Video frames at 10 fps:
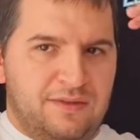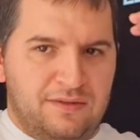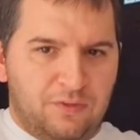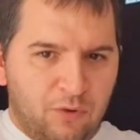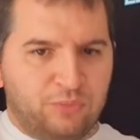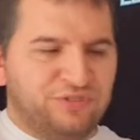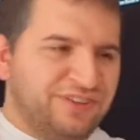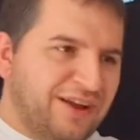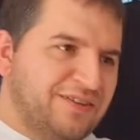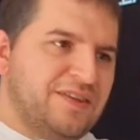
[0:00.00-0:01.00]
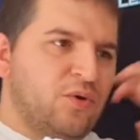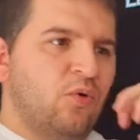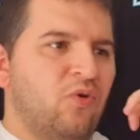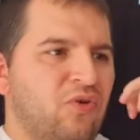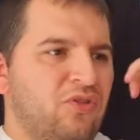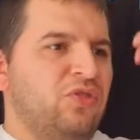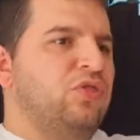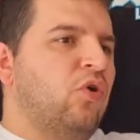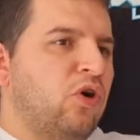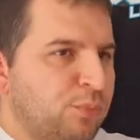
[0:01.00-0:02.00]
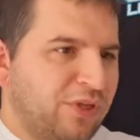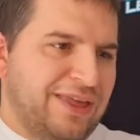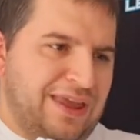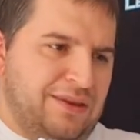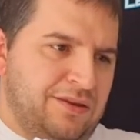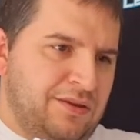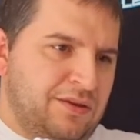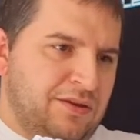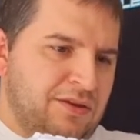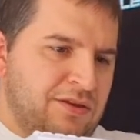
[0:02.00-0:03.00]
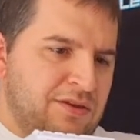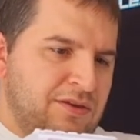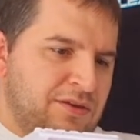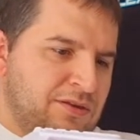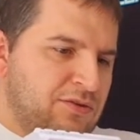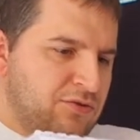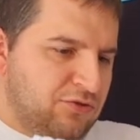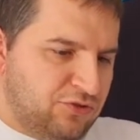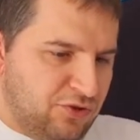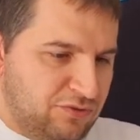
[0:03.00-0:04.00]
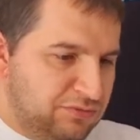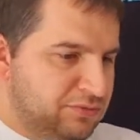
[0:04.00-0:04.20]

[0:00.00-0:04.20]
The world started to go normal again. So,